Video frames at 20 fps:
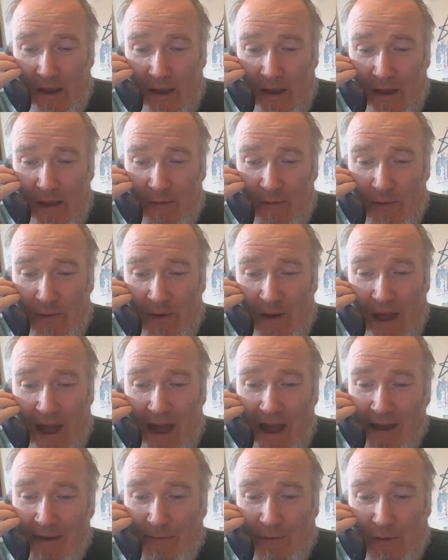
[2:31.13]
even
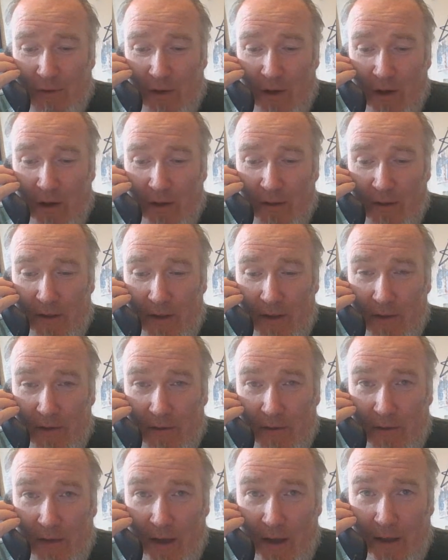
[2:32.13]
after all the
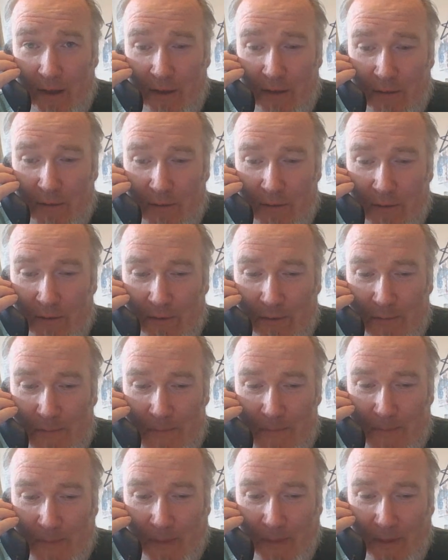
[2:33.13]
signs
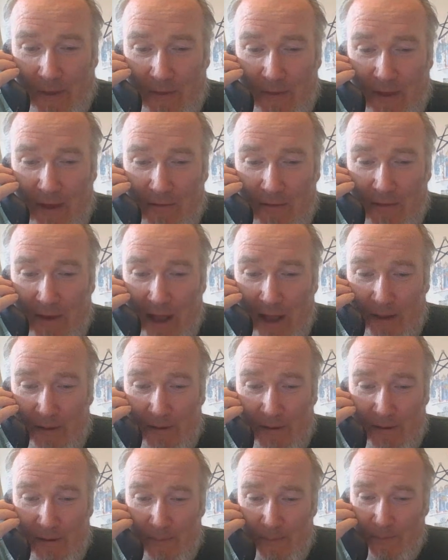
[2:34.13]
they have
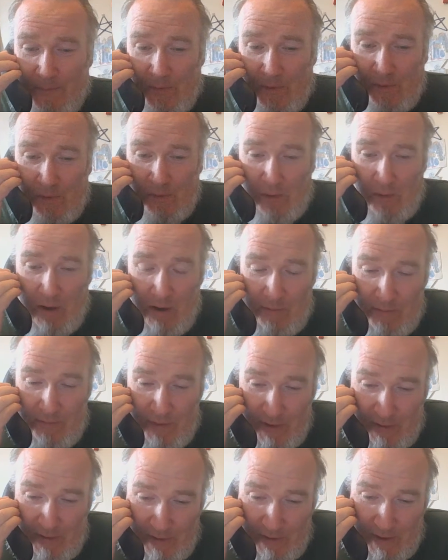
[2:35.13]
landed so
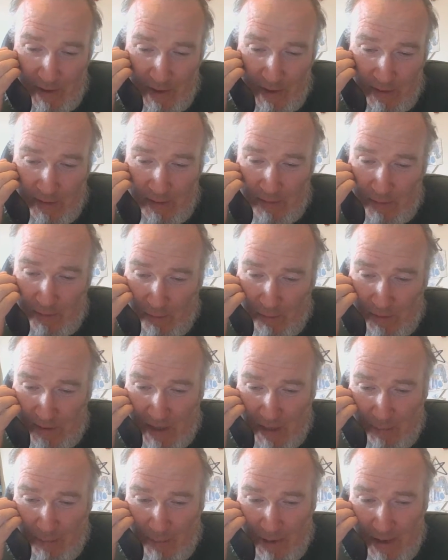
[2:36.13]
obviously on their
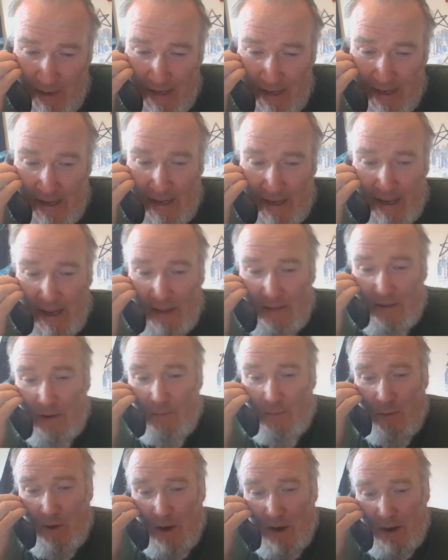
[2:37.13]
doorstep, in their
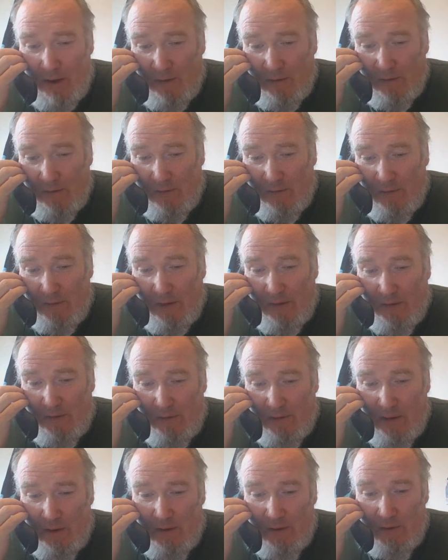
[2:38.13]
minds, they
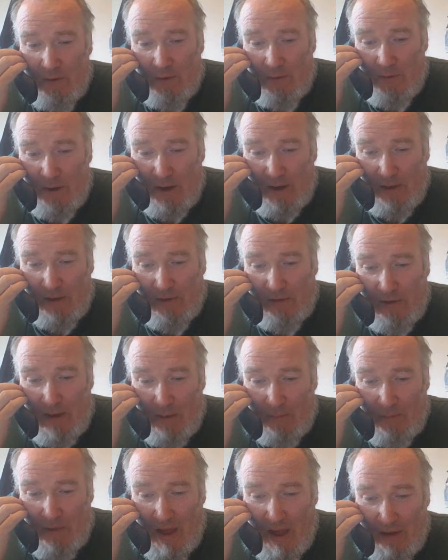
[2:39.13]
still do not
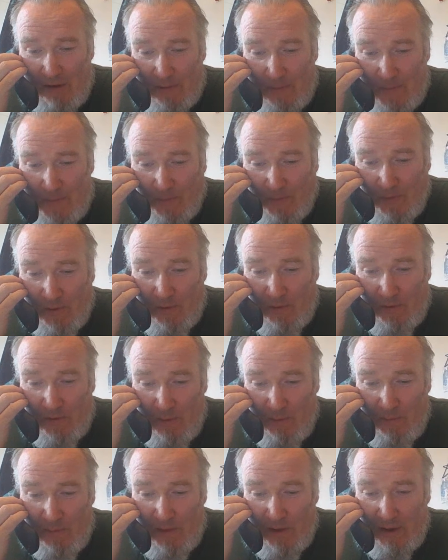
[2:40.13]
accept that.
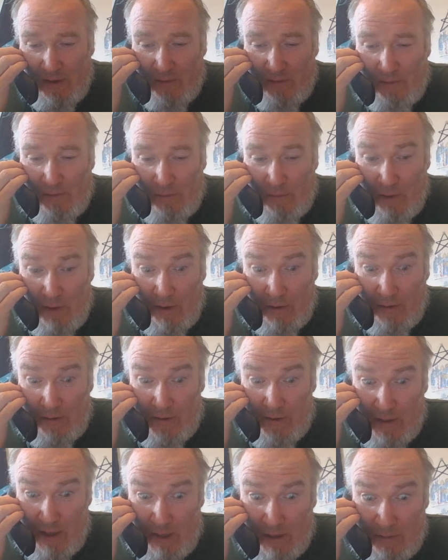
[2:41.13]
Something is trying to
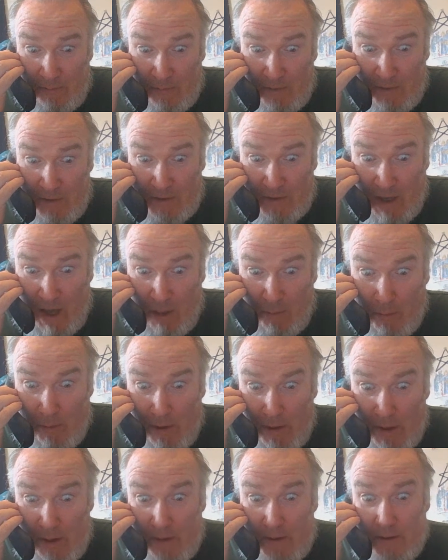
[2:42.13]
tell them to stop.
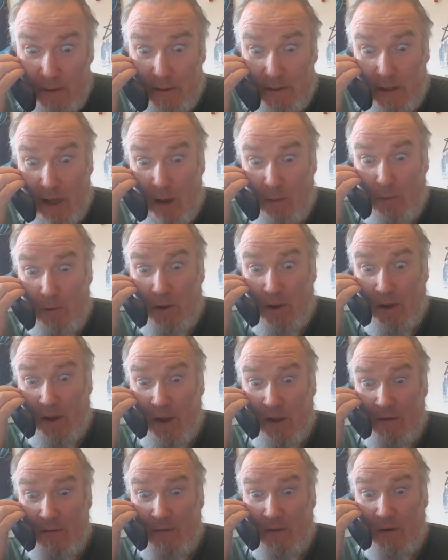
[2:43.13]
Stop
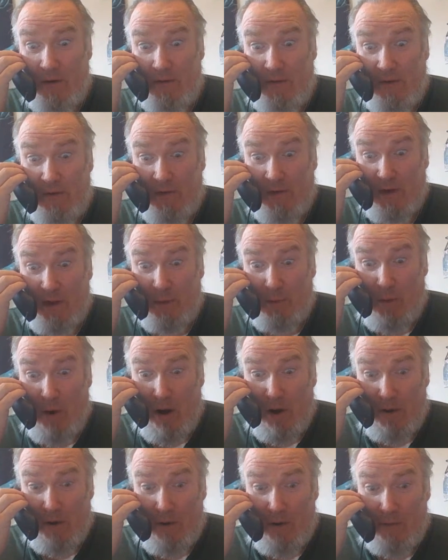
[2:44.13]
looking for a physical
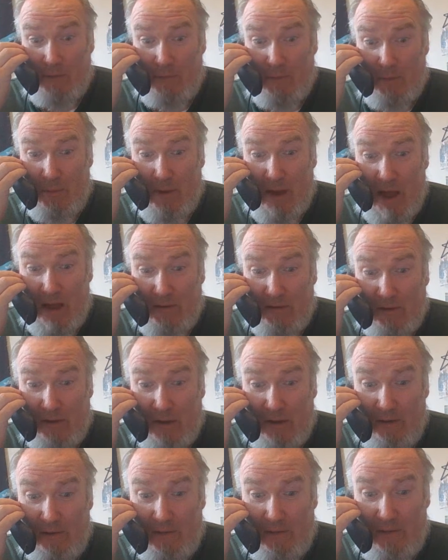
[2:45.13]
partner from a past
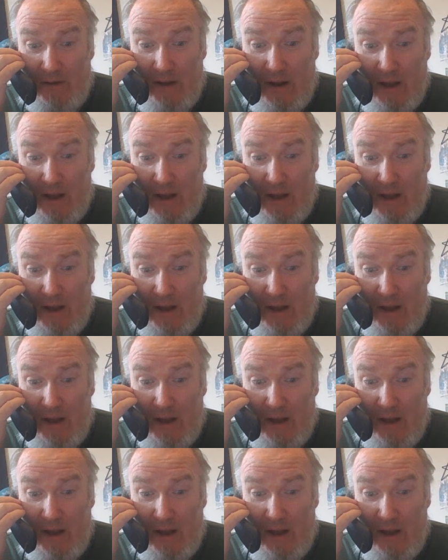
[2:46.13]
life